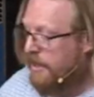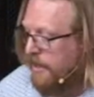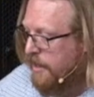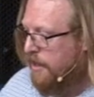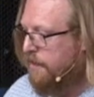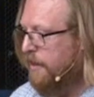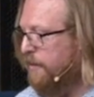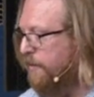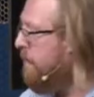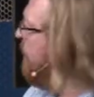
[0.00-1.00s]
in the
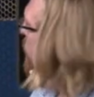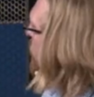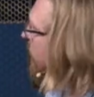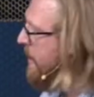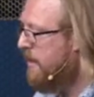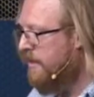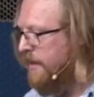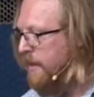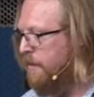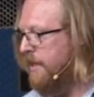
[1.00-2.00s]
upper right
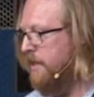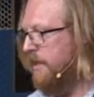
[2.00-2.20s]
there because I